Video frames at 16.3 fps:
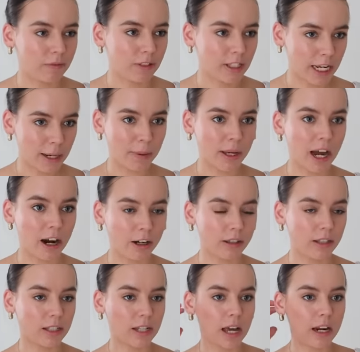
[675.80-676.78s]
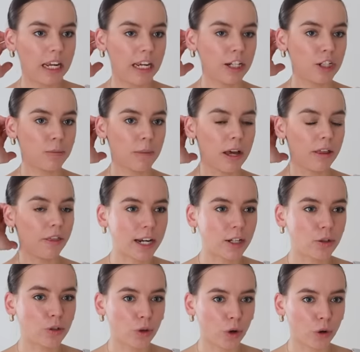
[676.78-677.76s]
TBR at the start of each month. I
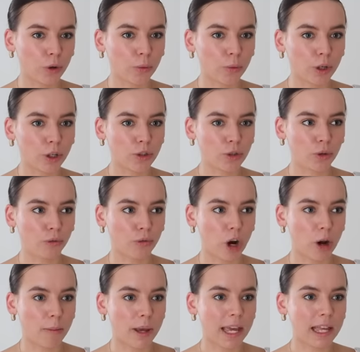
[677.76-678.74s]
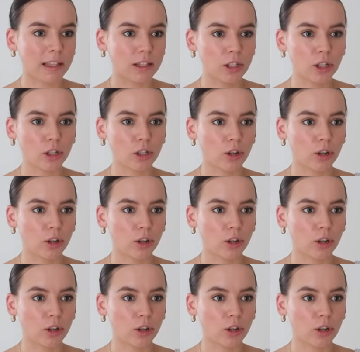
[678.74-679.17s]
don't want to do romance,